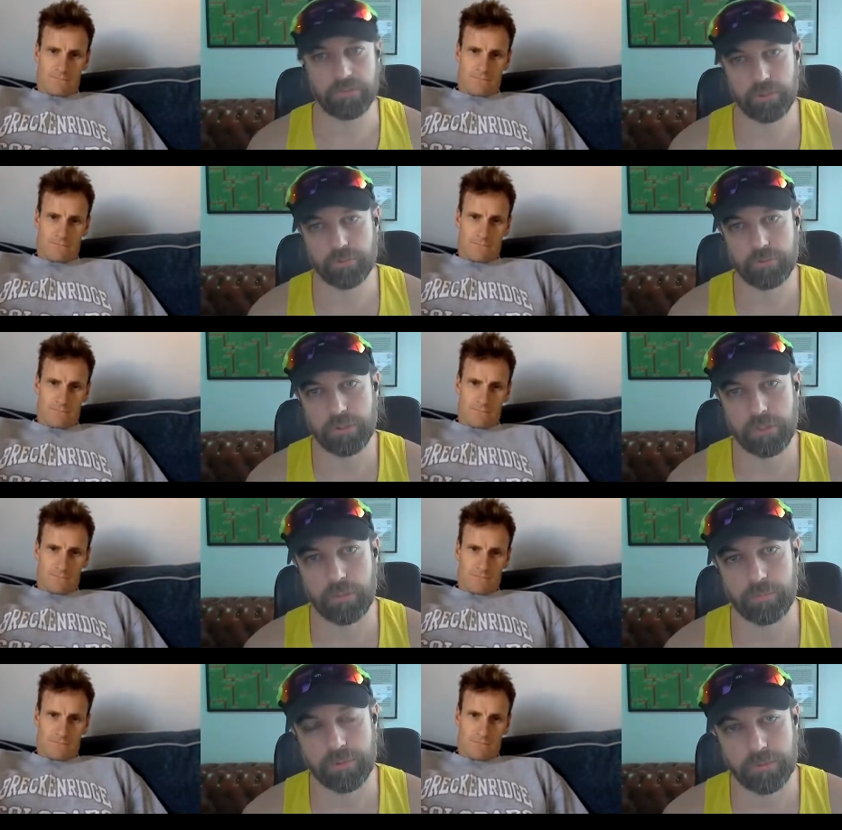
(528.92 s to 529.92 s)
Speaker 1: and you don't think
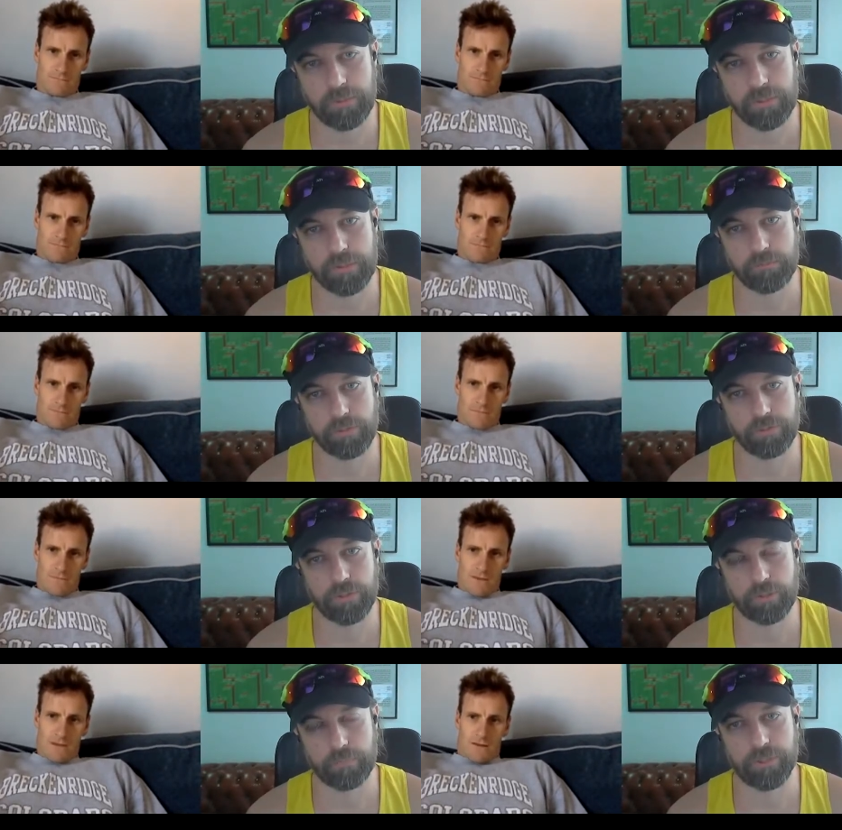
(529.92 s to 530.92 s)
about quitting when you're
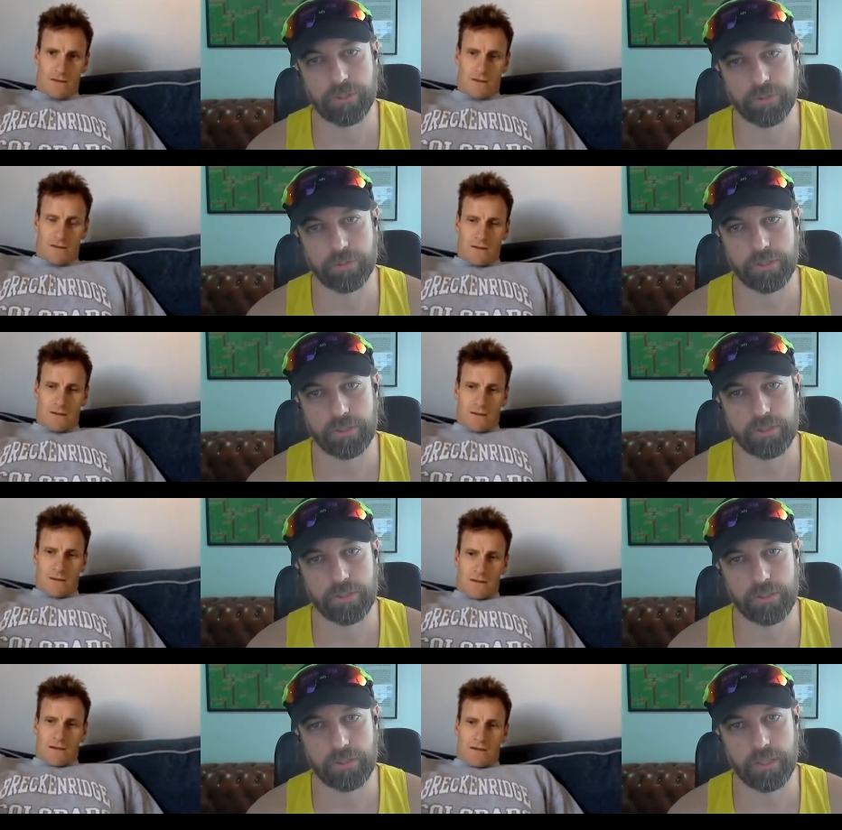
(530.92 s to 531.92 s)
under pressure in a
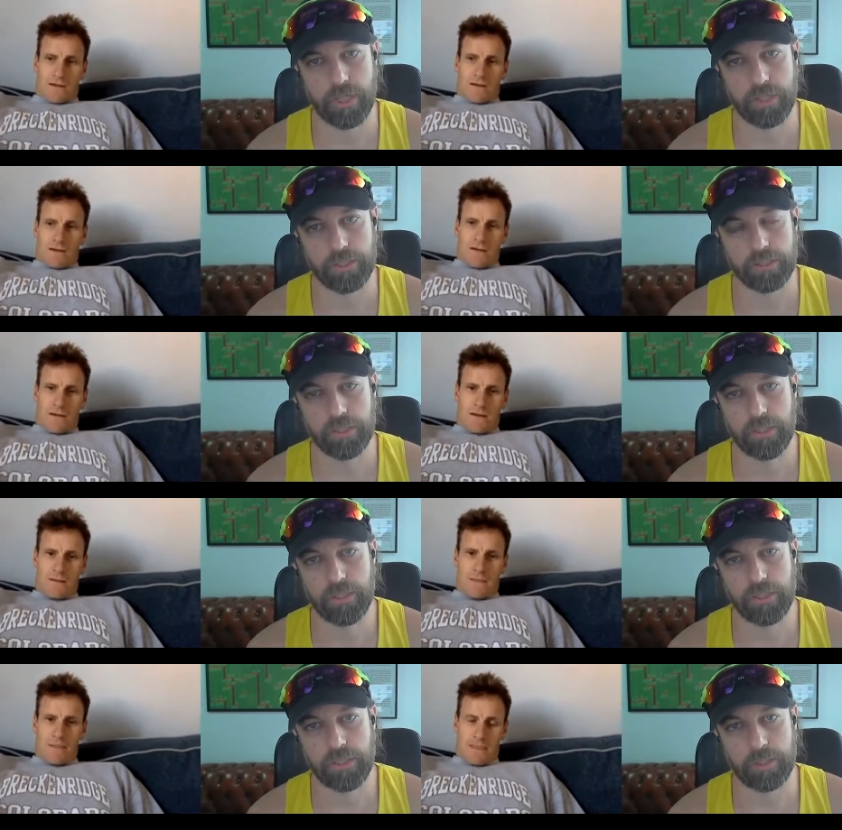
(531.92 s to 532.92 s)
in a high
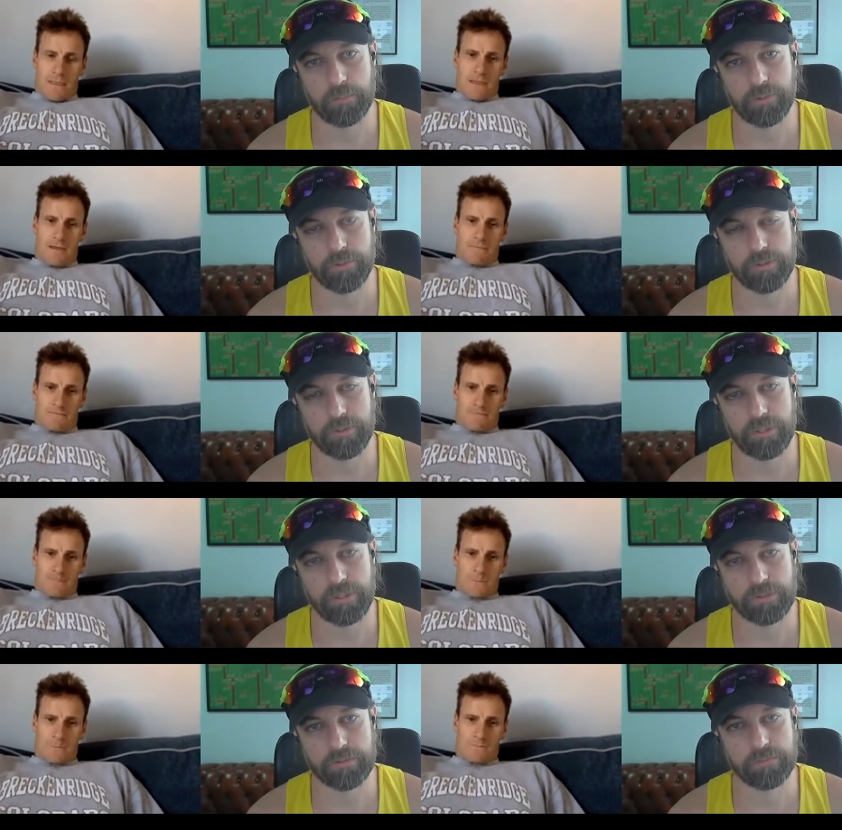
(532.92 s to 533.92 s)
high priority
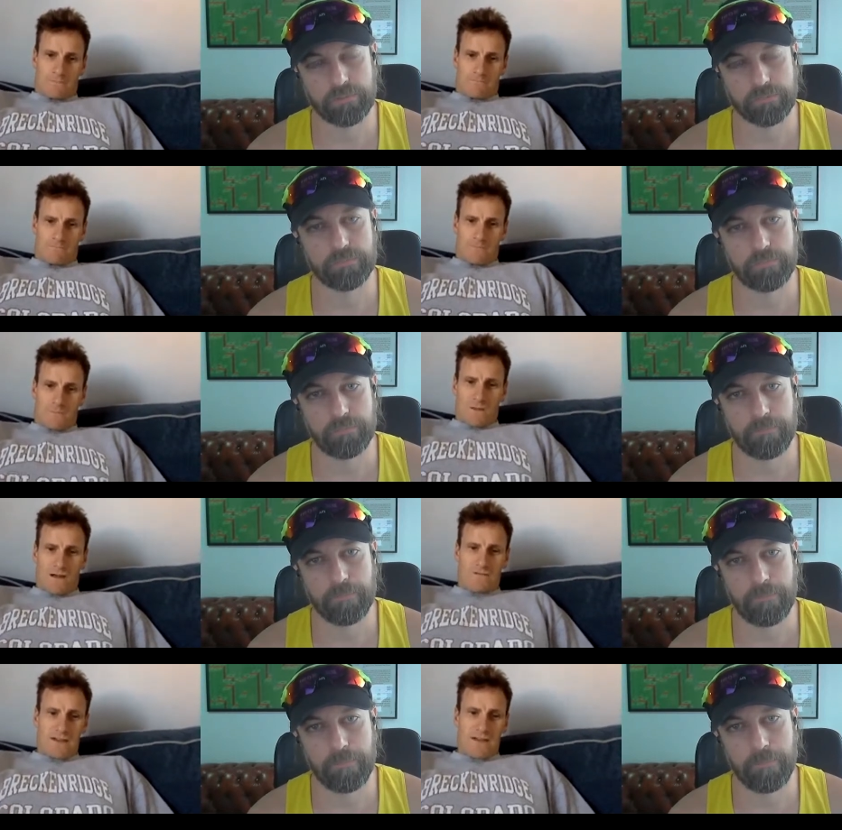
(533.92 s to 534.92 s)
race? Or
Speaker 2: I
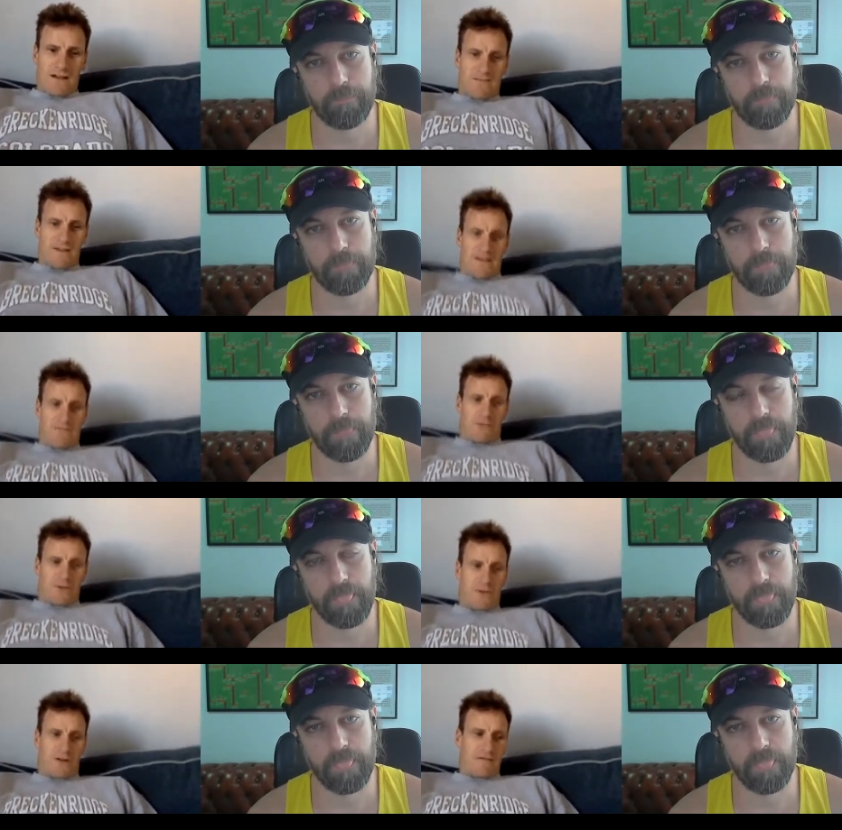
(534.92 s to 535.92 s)
think I think
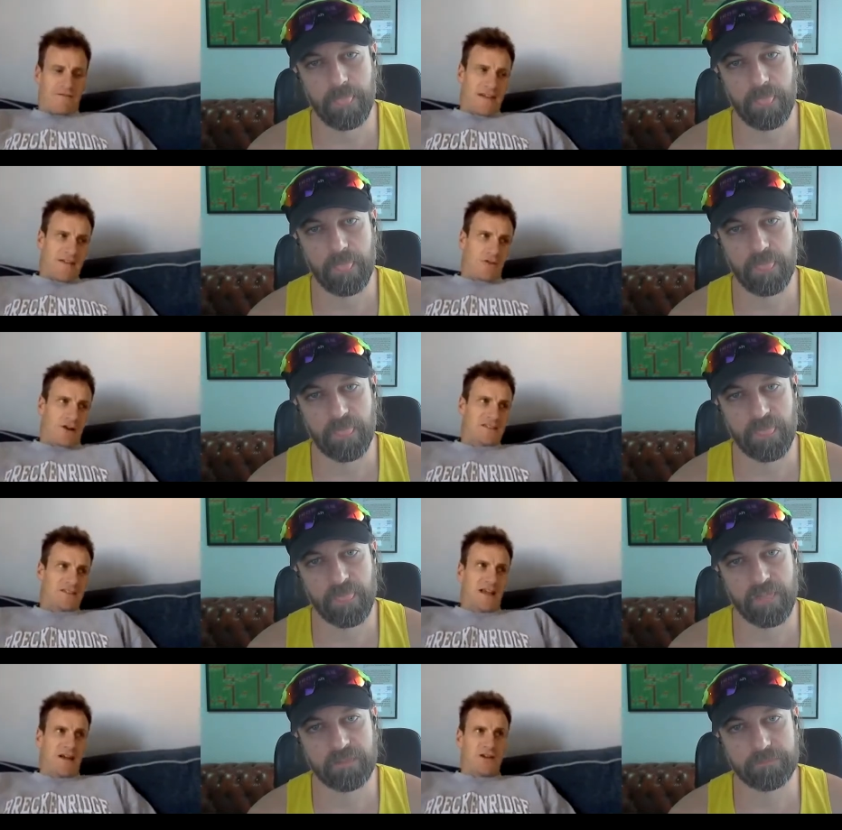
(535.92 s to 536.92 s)
everyone I think everyone has
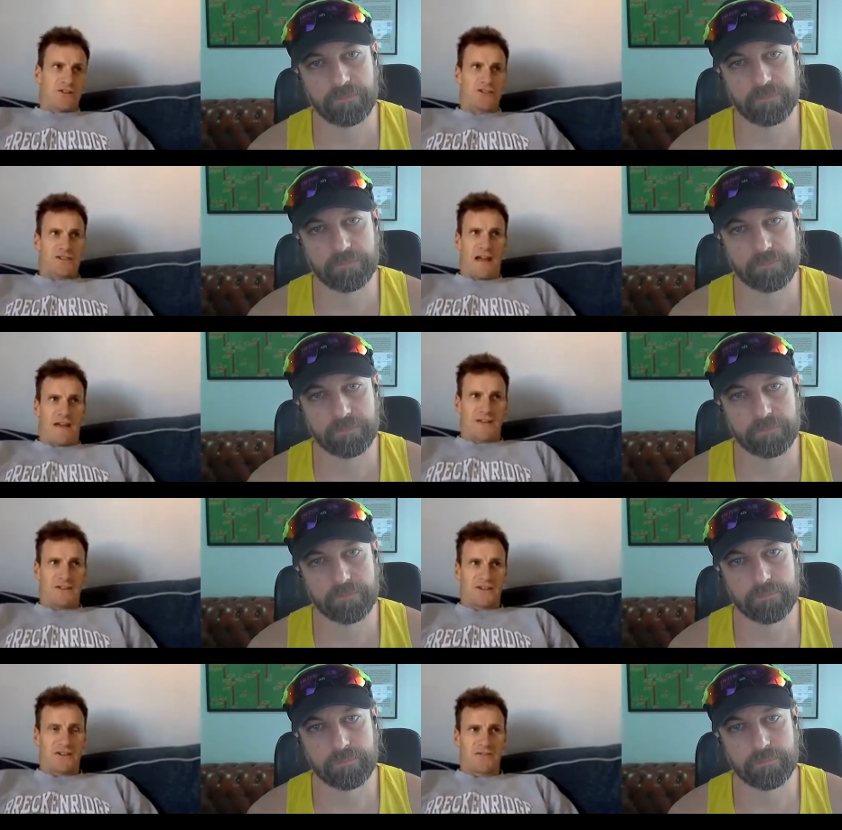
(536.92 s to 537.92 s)
that urge, and there's
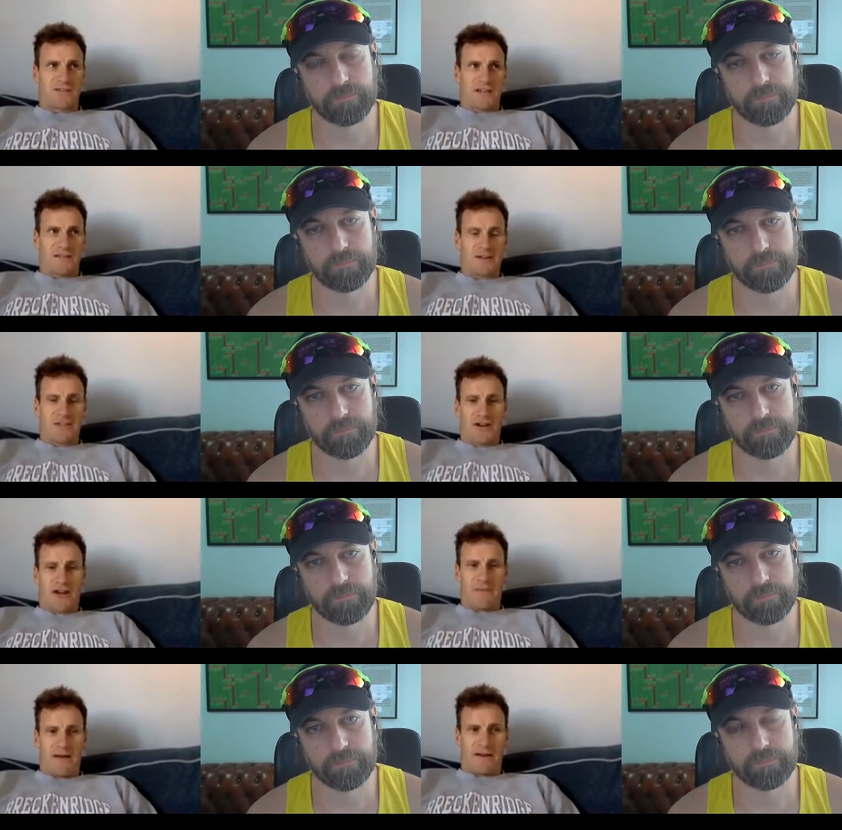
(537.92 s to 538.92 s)
just especially in
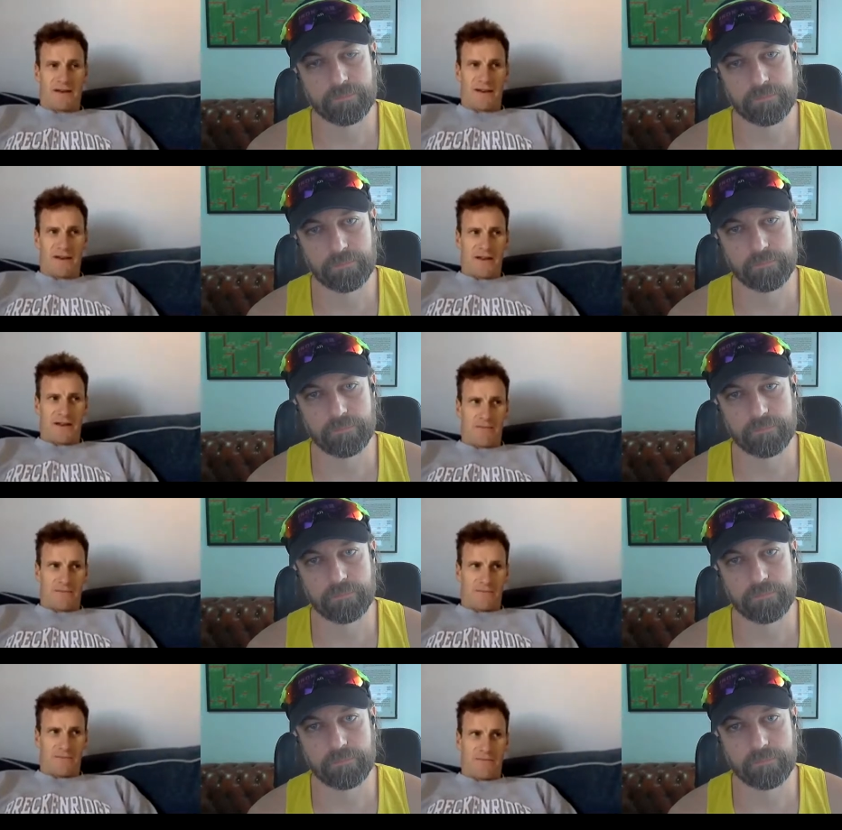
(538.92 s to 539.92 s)
Ironman, and um,
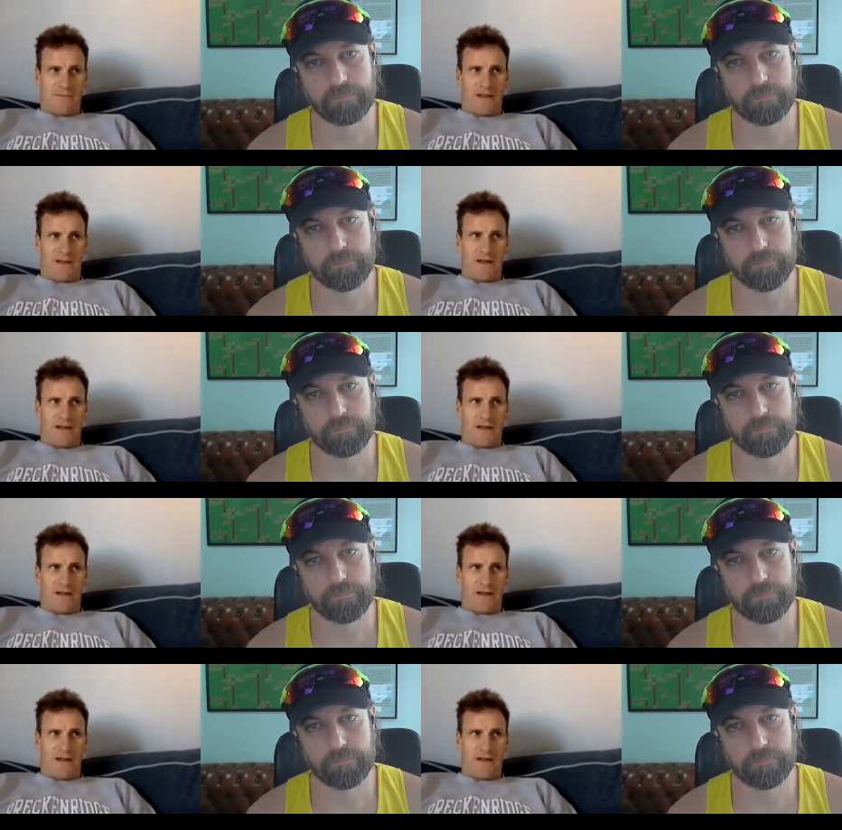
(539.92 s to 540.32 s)
I